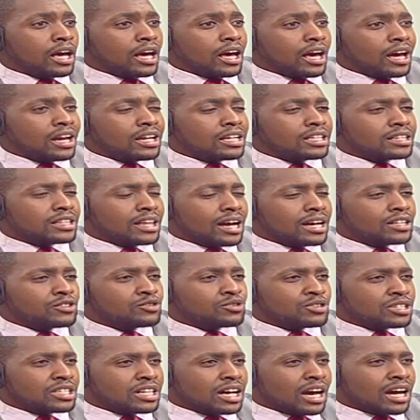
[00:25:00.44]
And in that
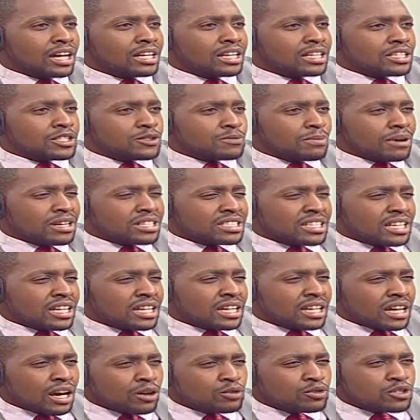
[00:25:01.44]
regard, expect an
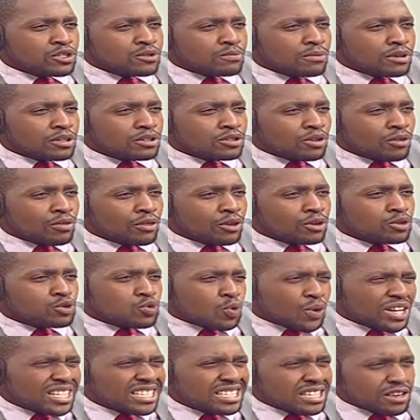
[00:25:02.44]
announcement on the
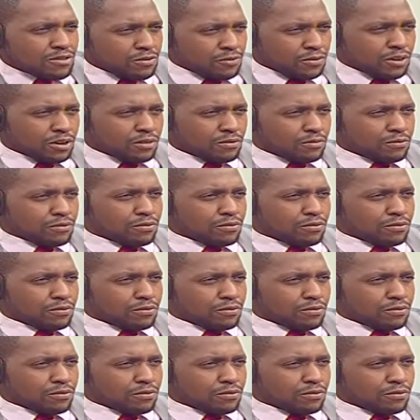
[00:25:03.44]
25th.